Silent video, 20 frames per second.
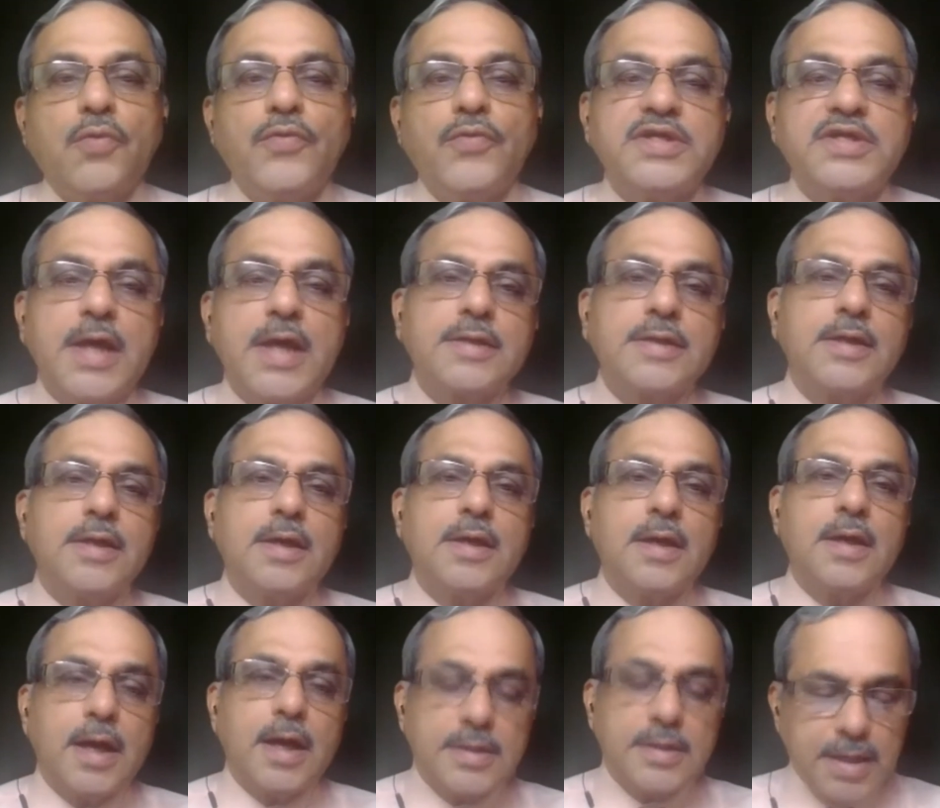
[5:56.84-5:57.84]
Which are
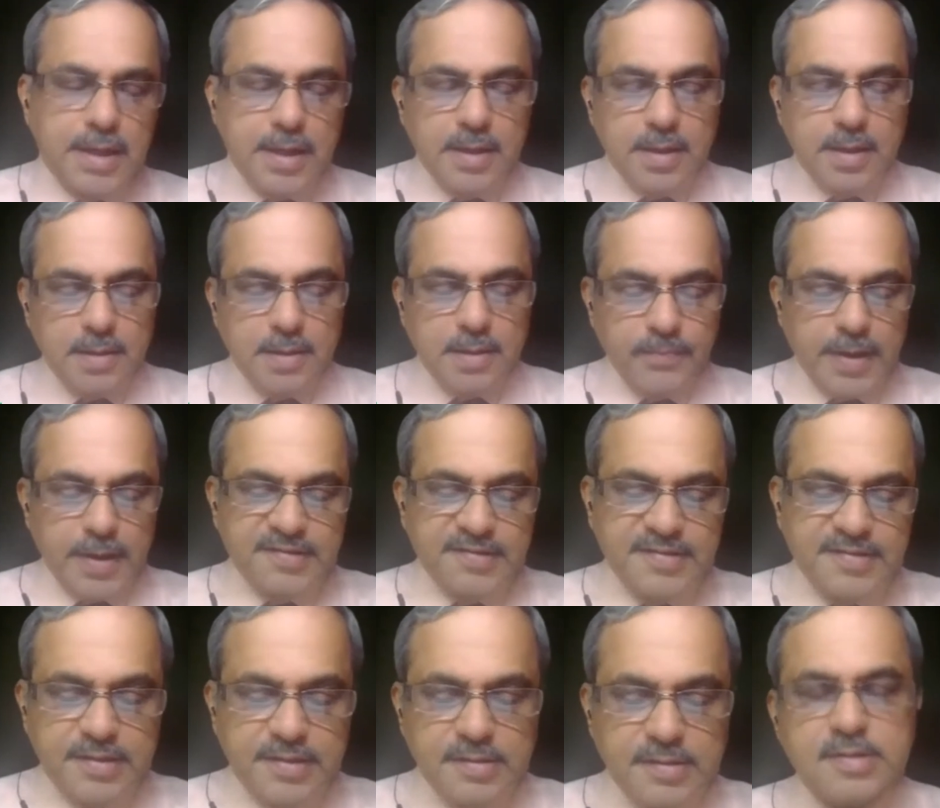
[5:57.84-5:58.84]
the other
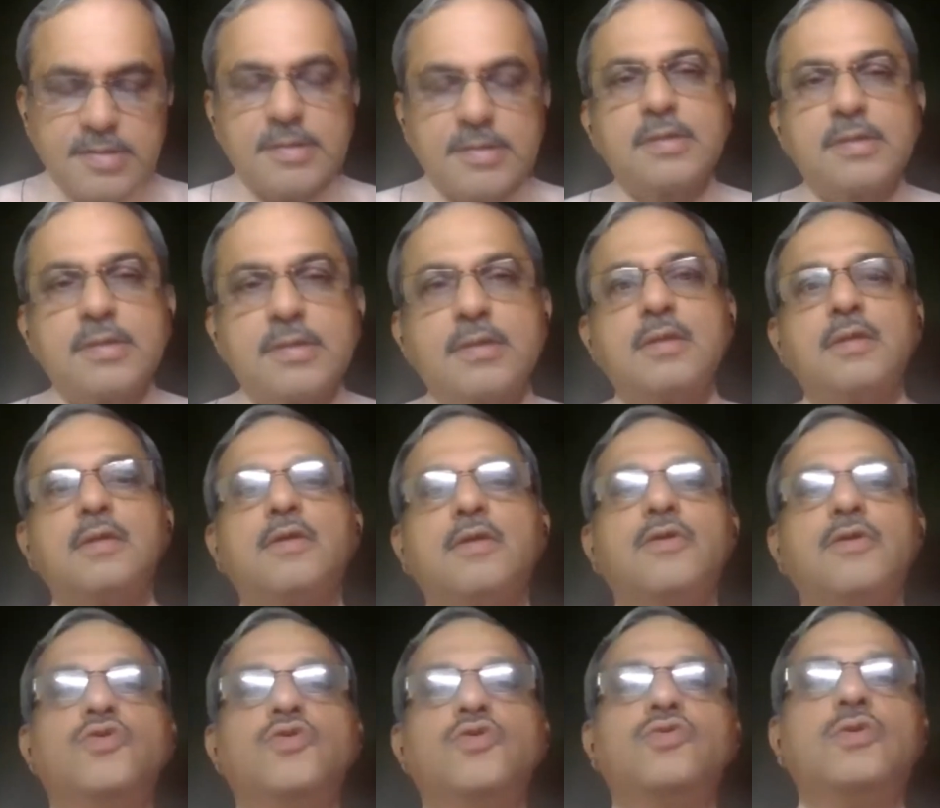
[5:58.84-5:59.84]
medicines
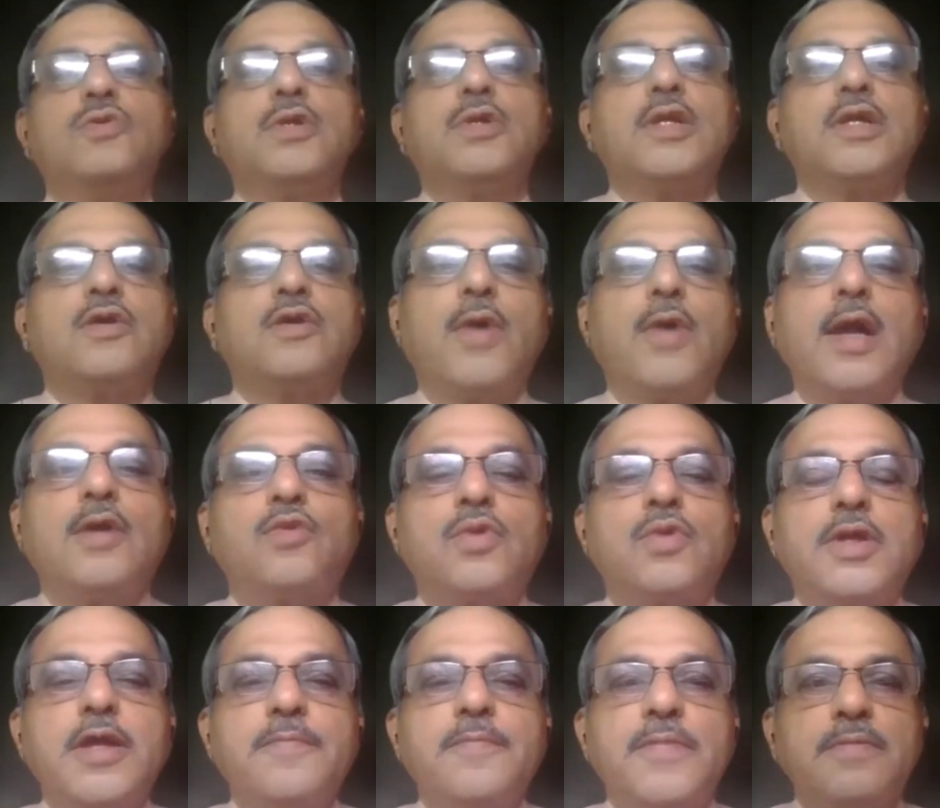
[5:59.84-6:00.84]
you require
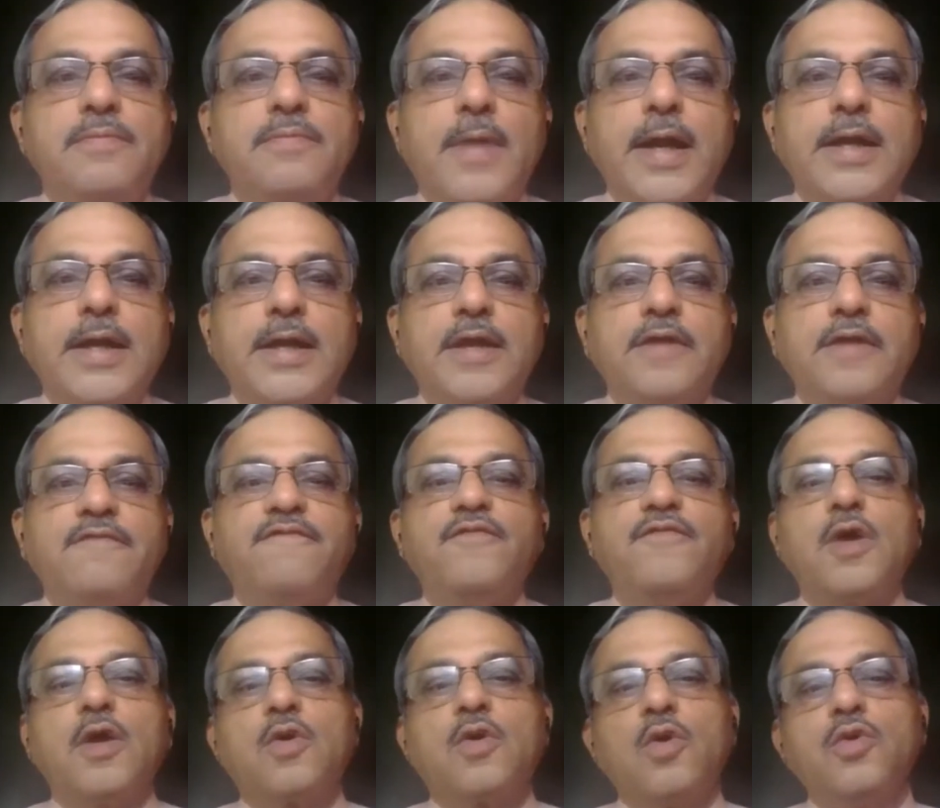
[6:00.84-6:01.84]
to keep in mind
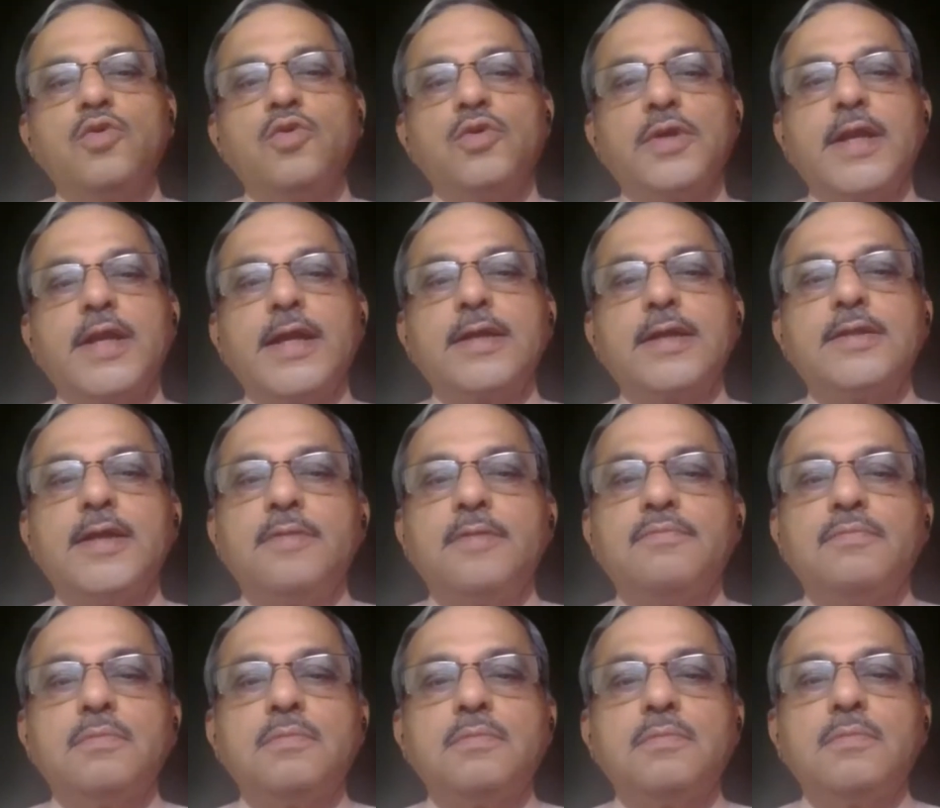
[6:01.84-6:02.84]
if you are going to take
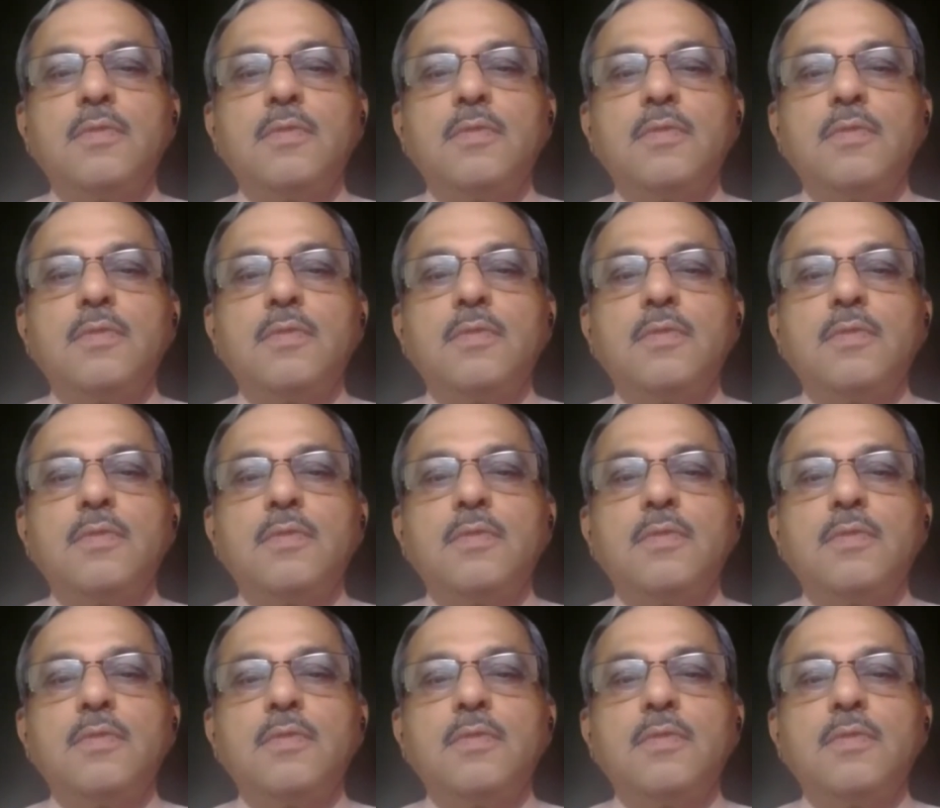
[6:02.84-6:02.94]
them,